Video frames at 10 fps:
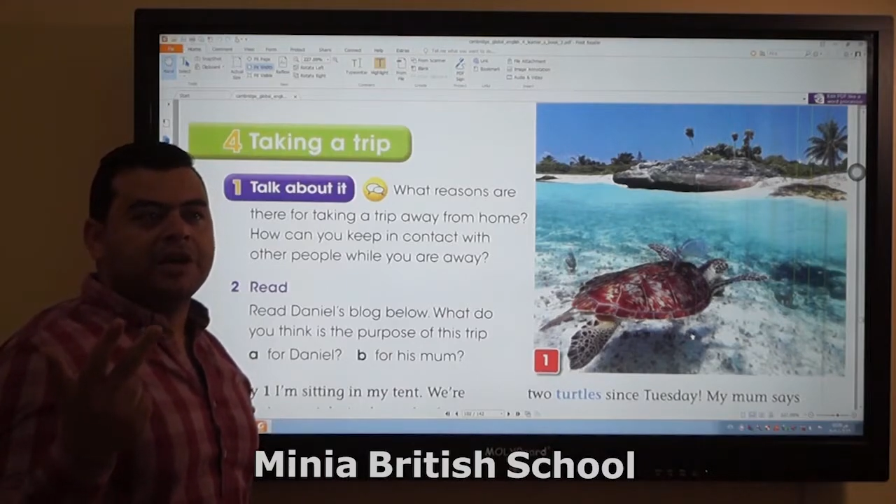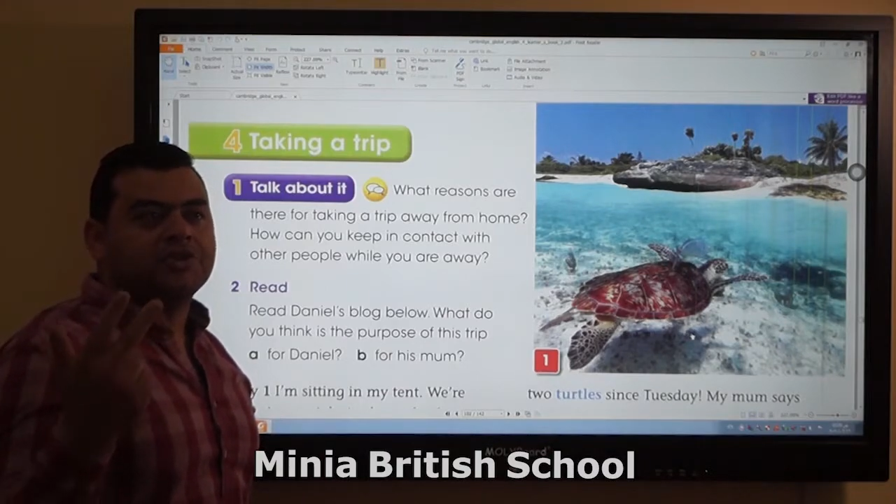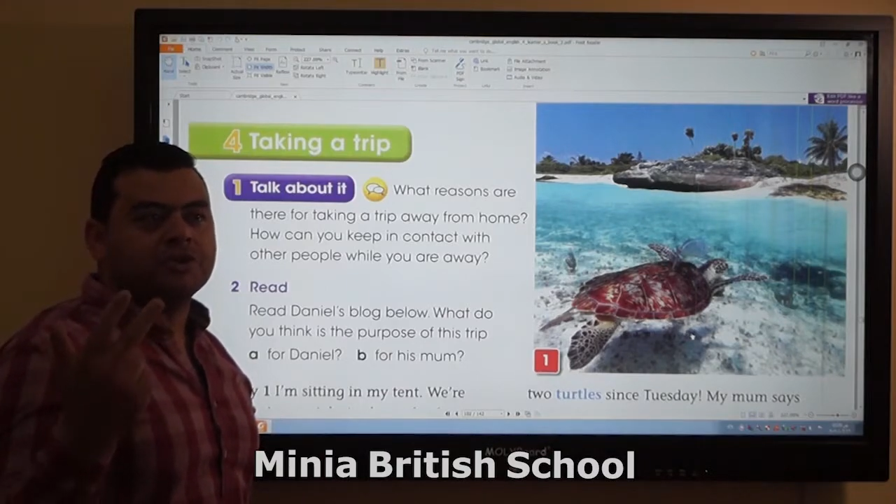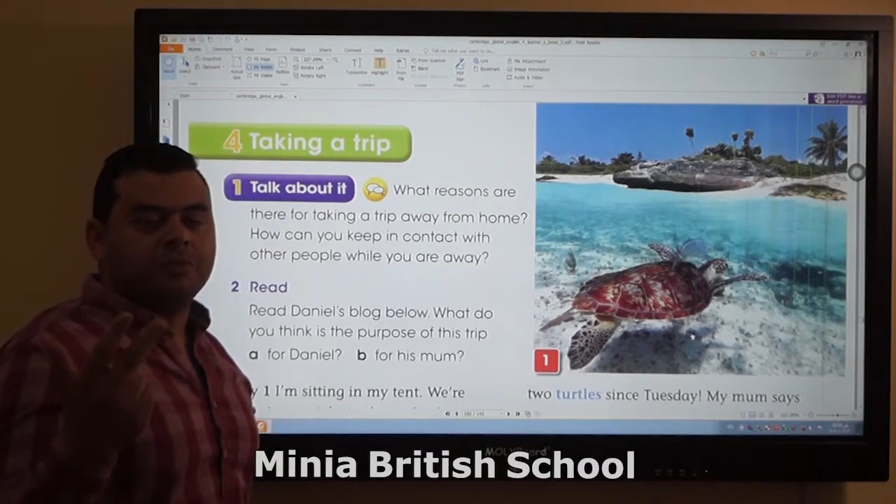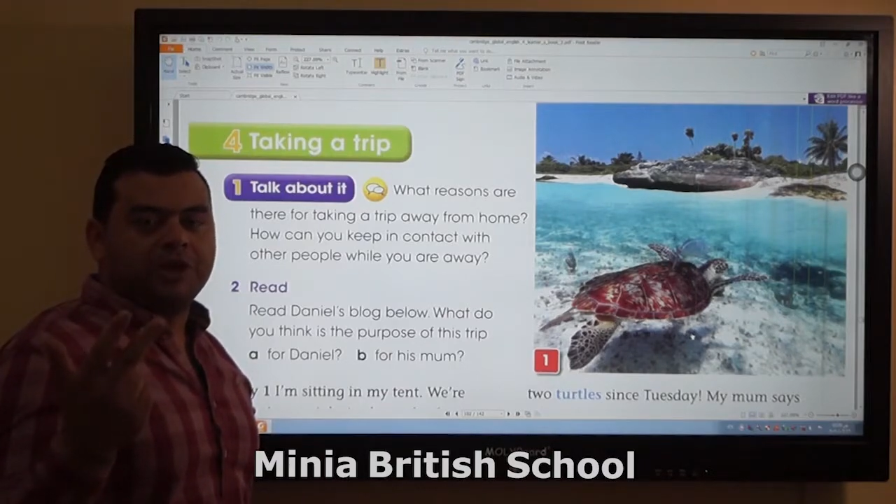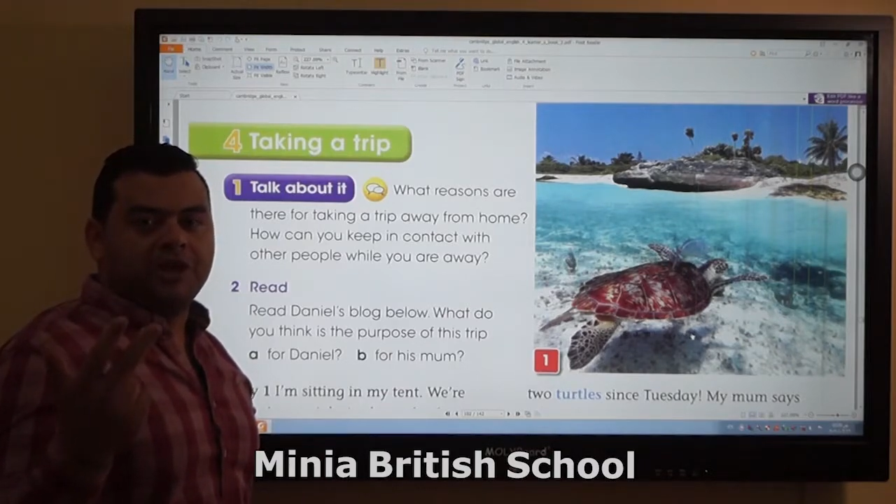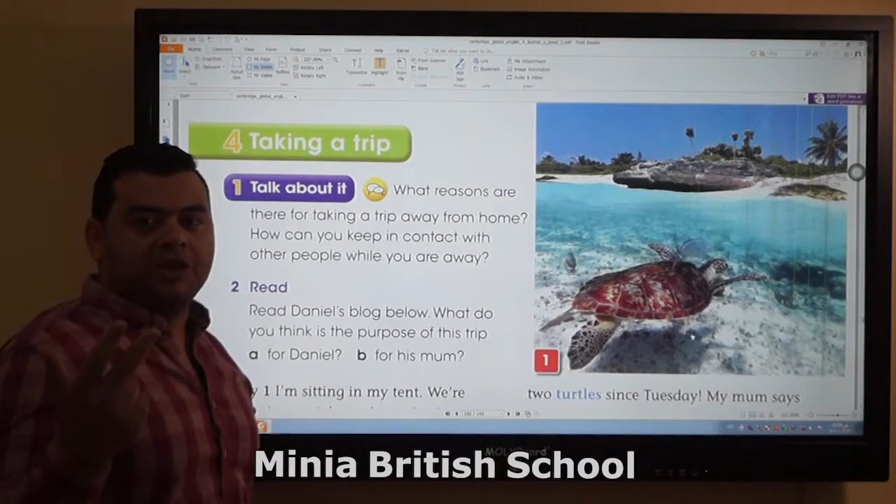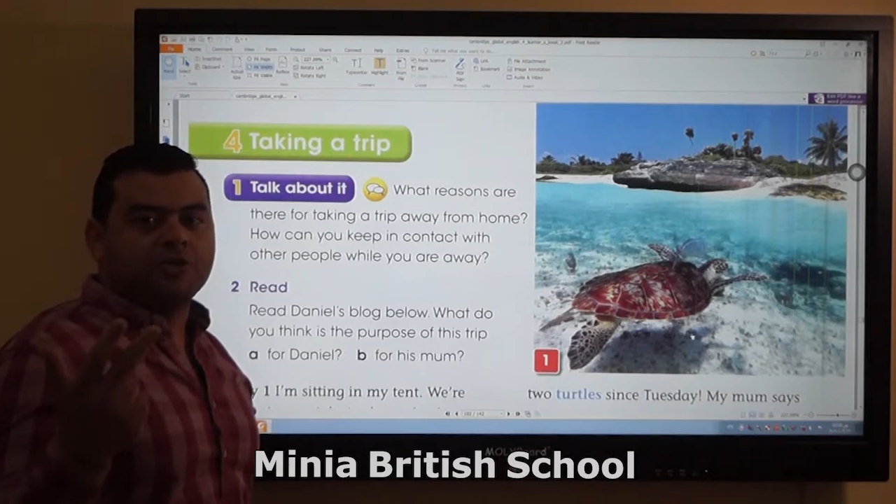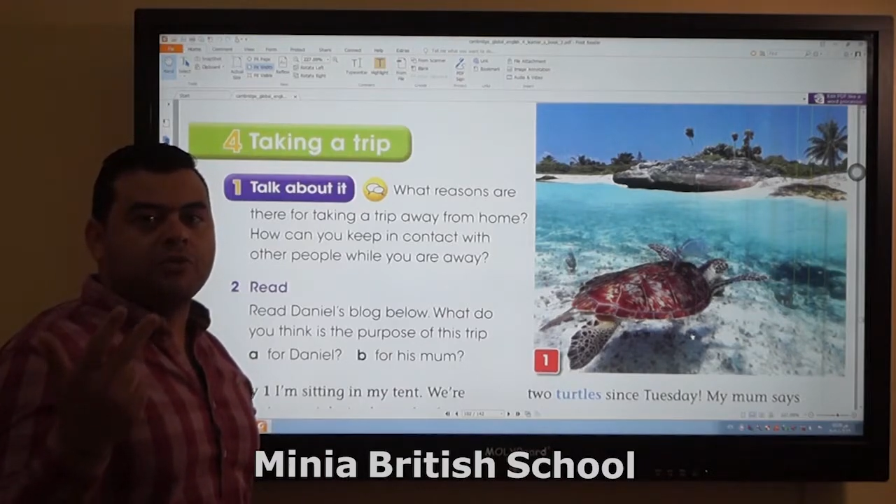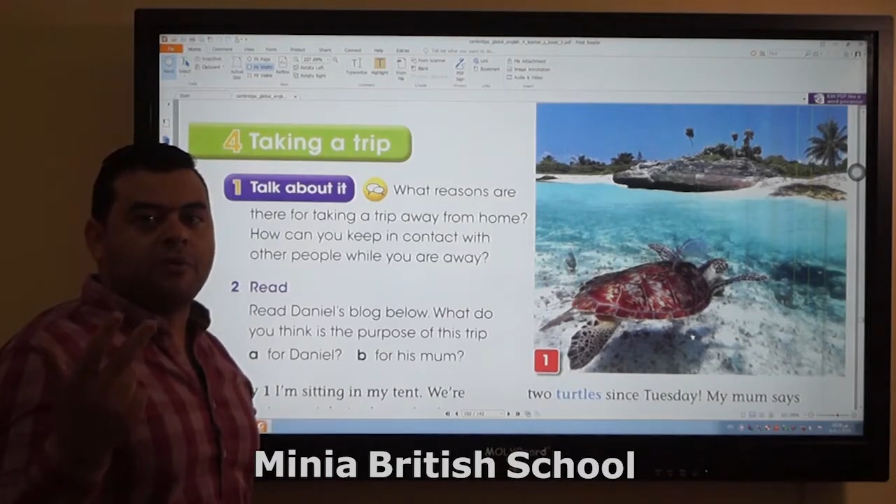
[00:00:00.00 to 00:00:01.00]

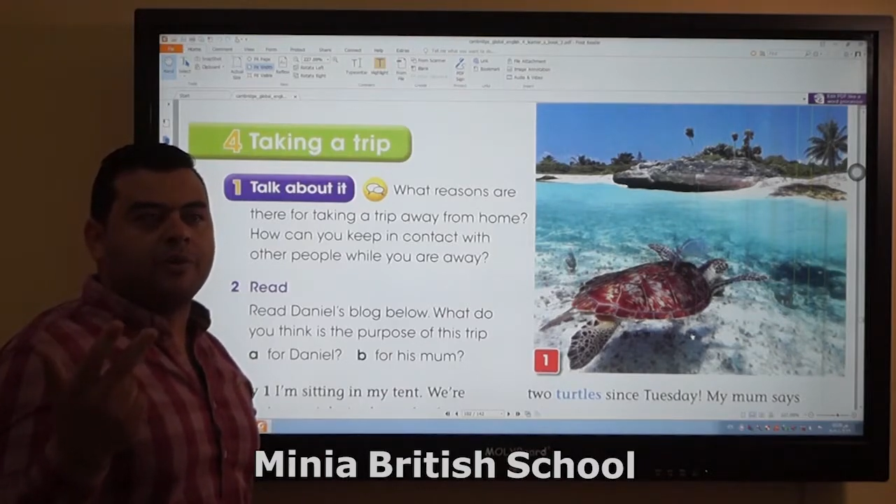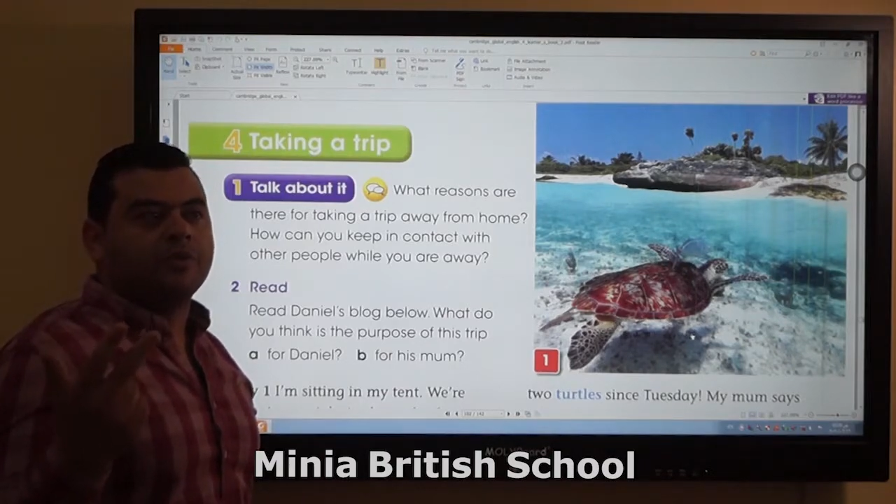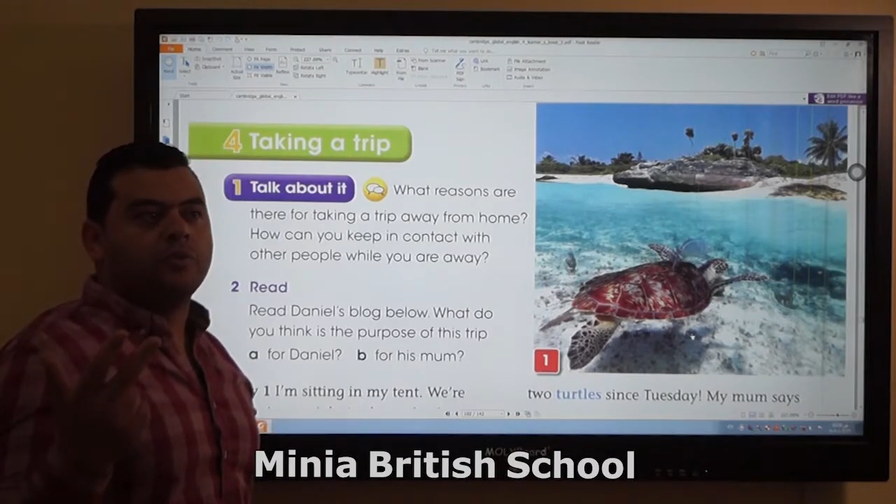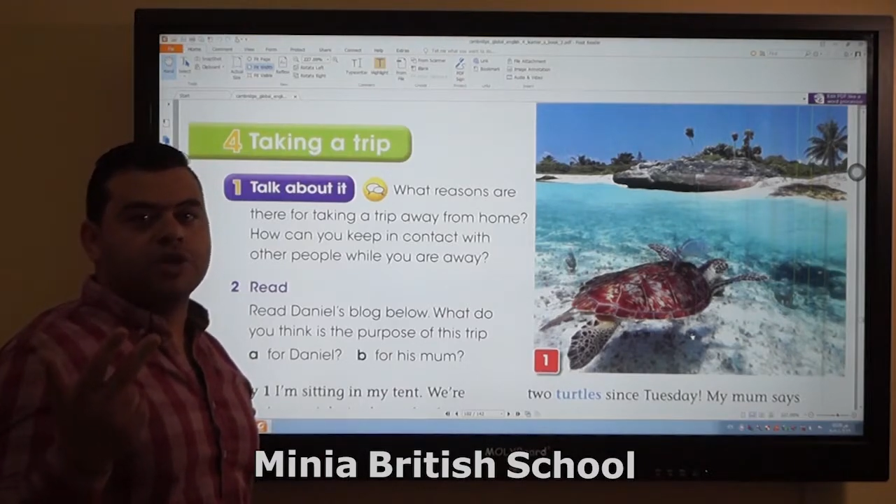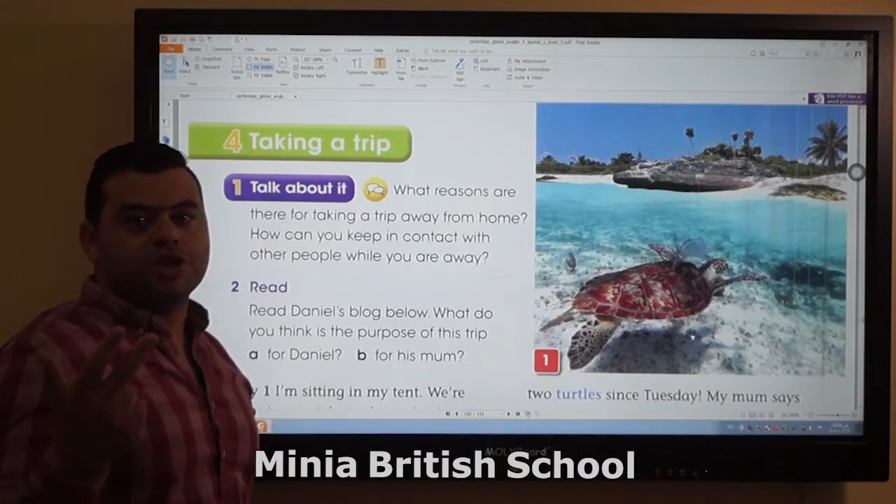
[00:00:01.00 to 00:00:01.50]
explaining grammar,